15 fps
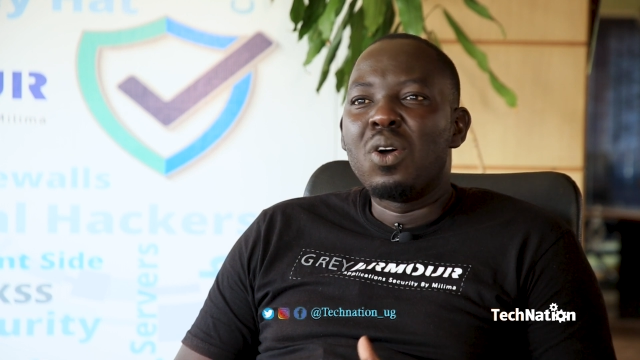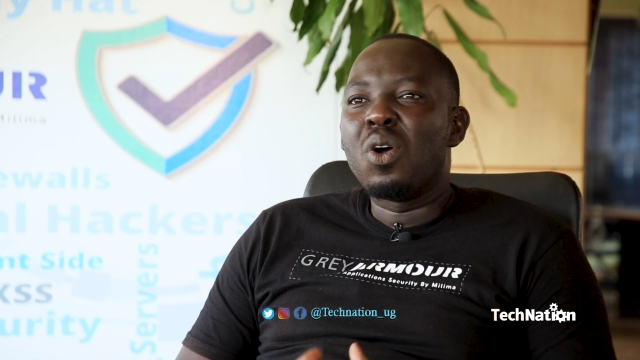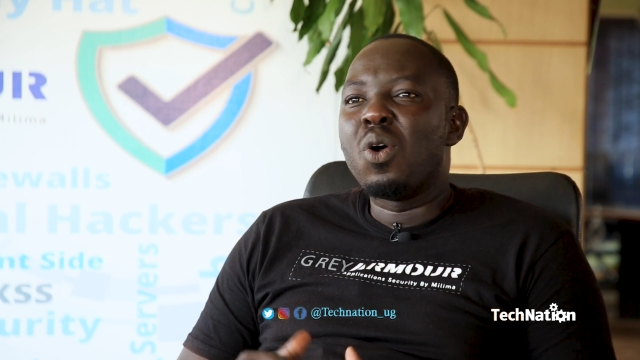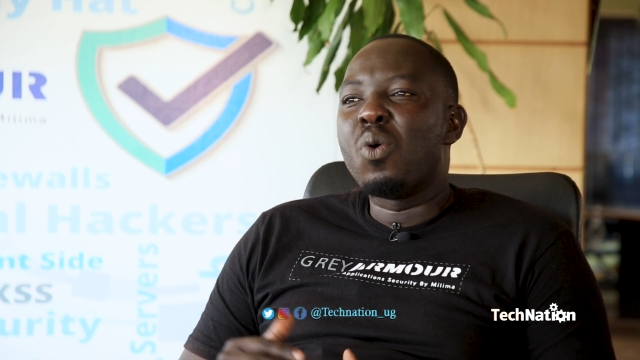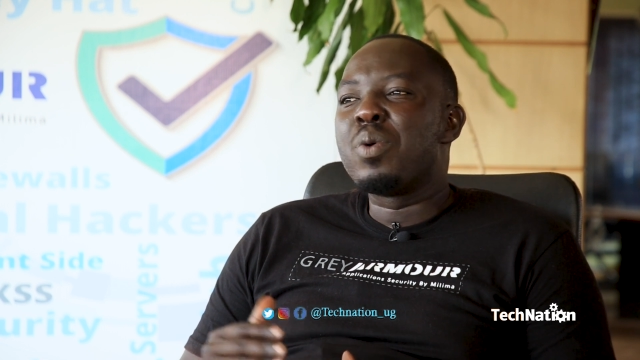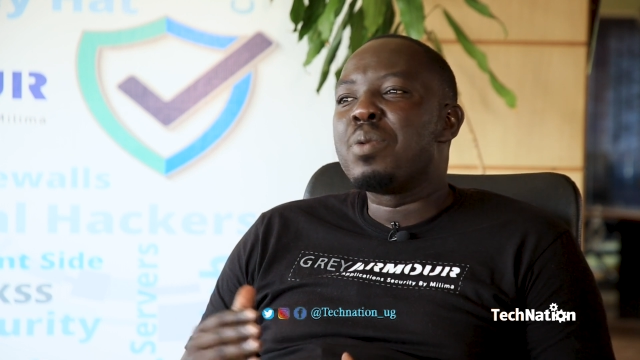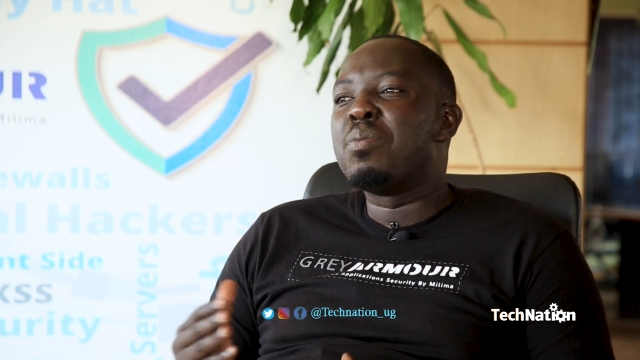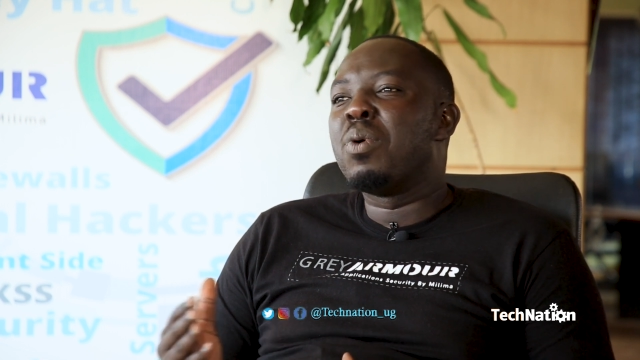
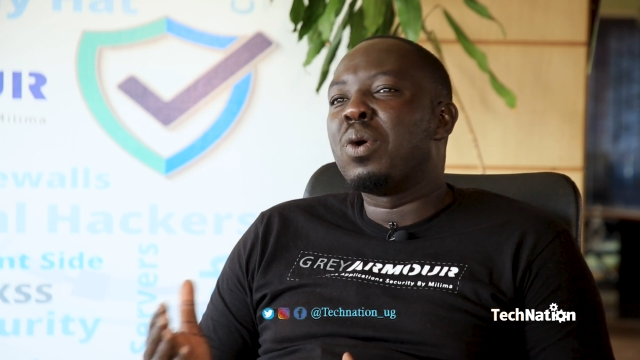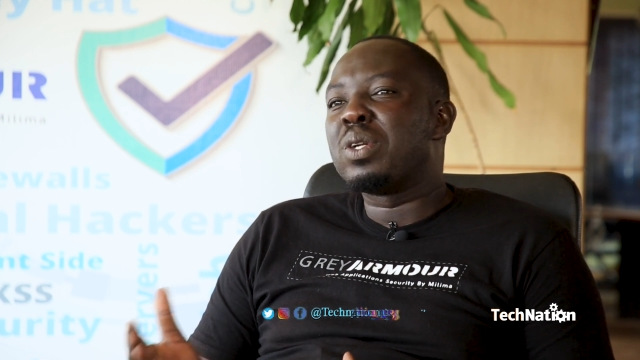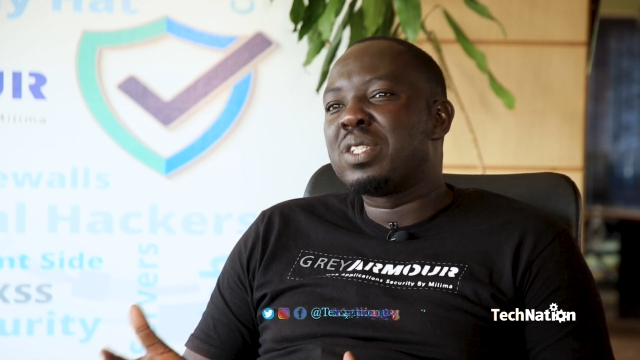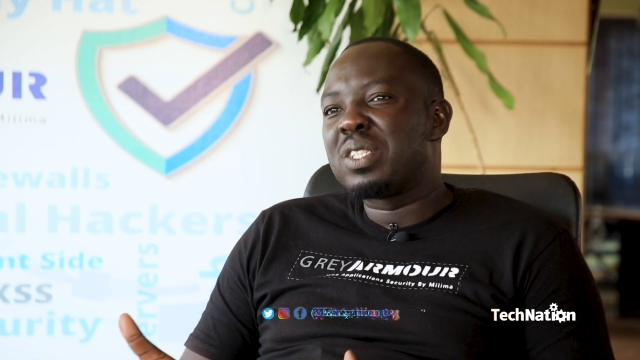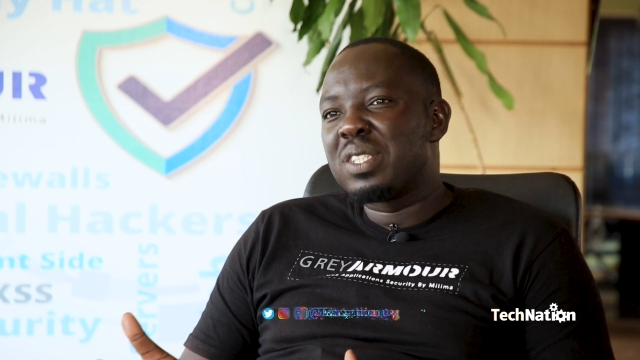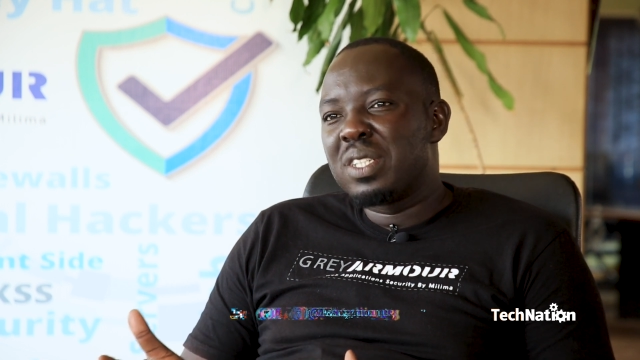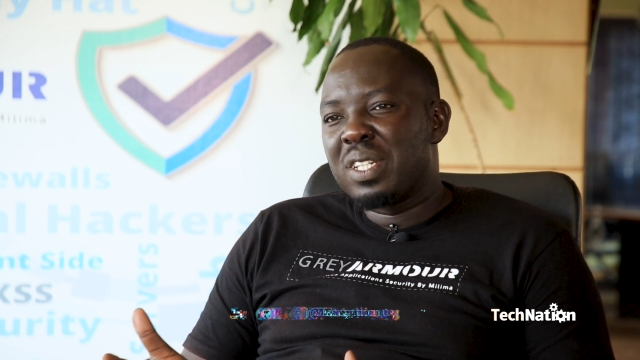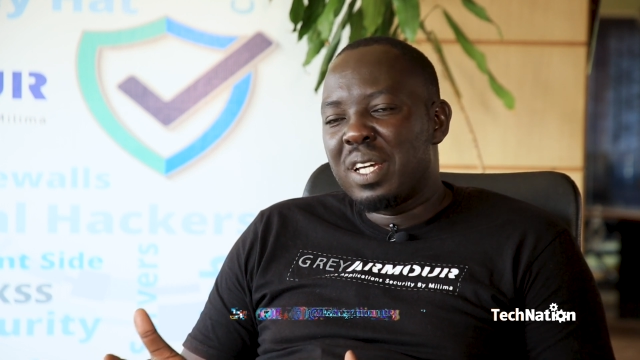or we
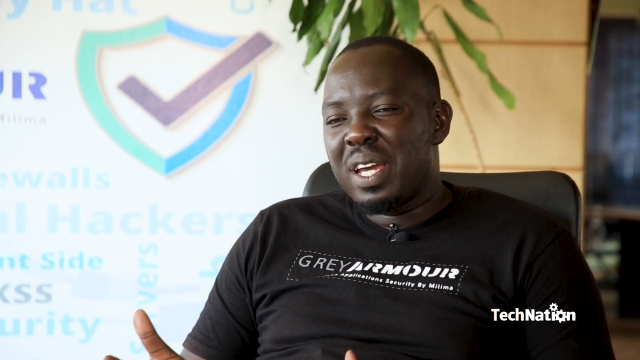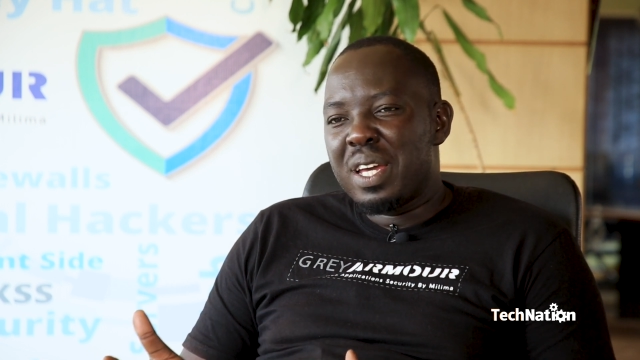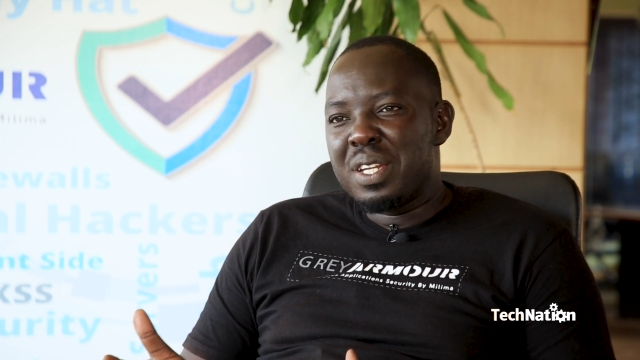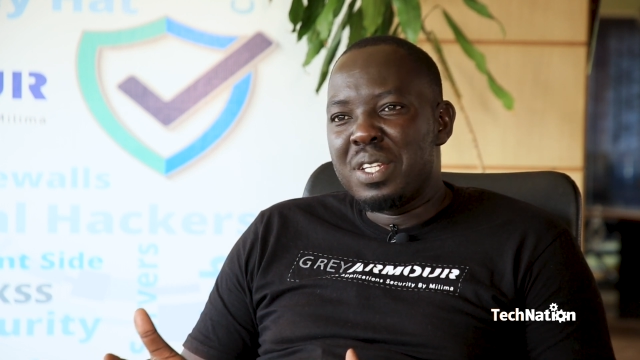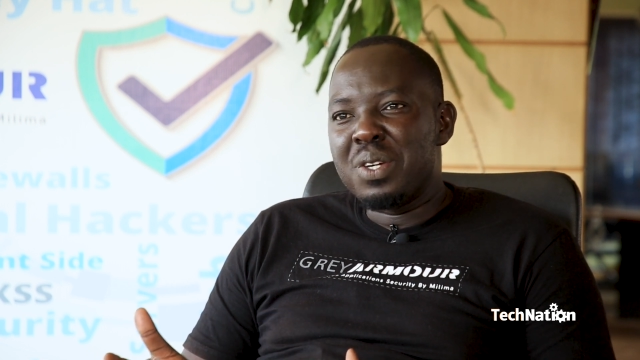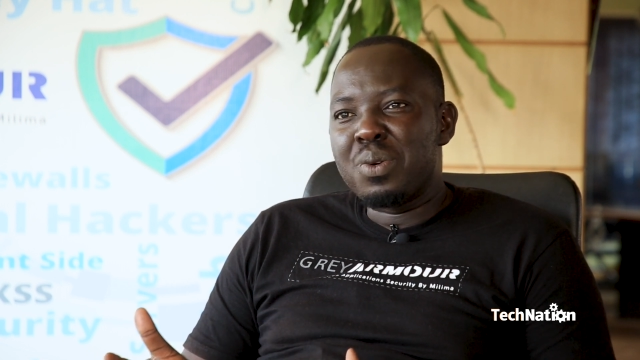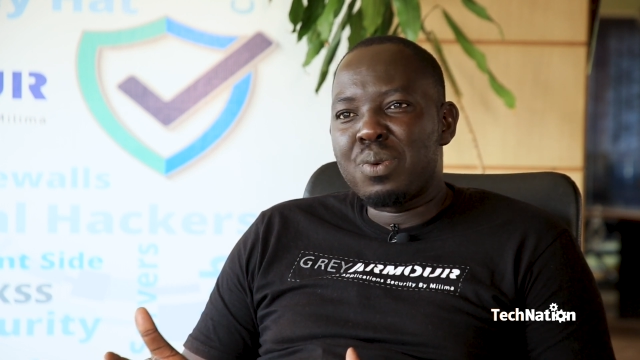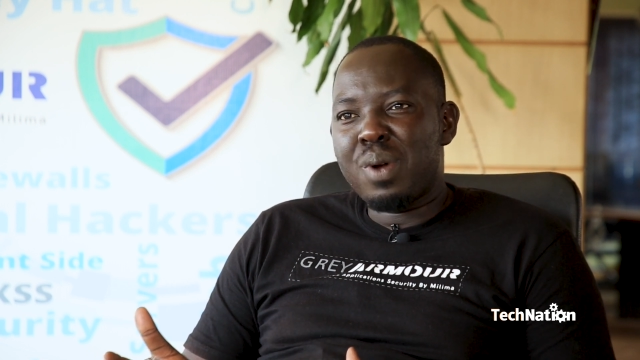bought a
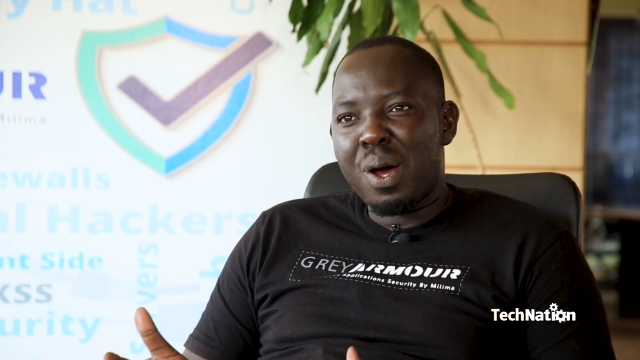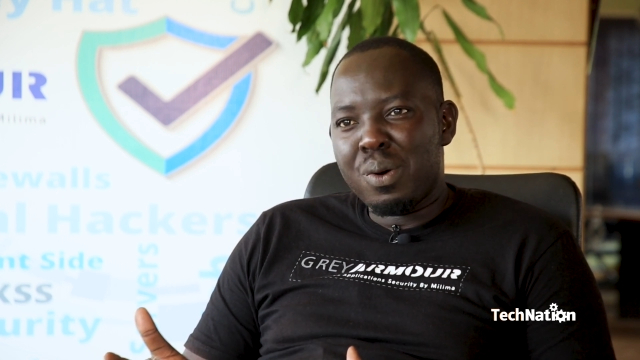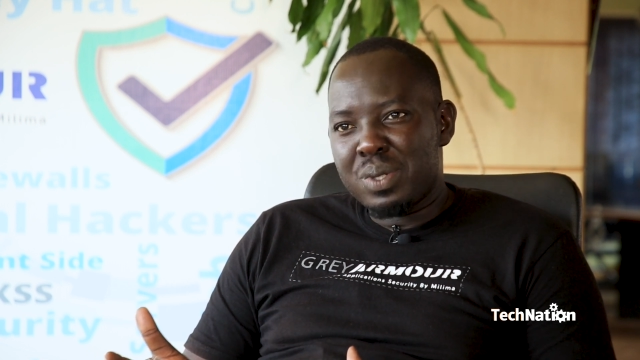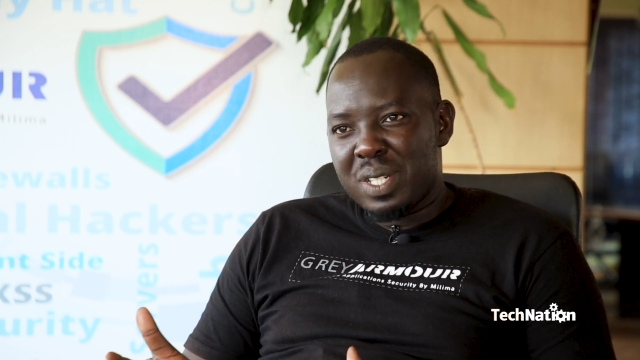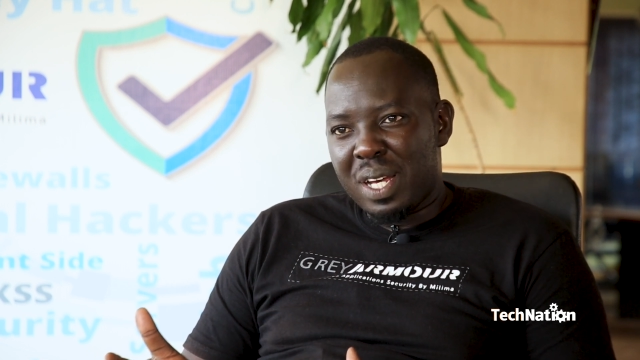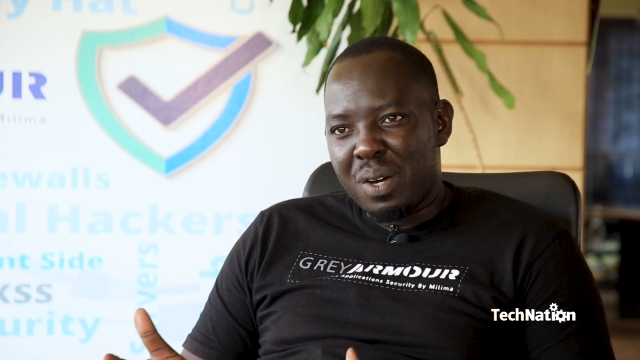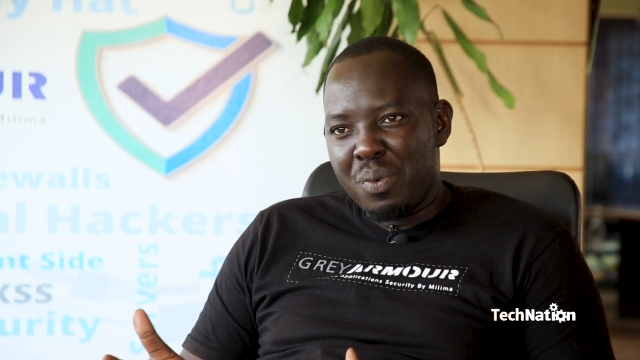new router.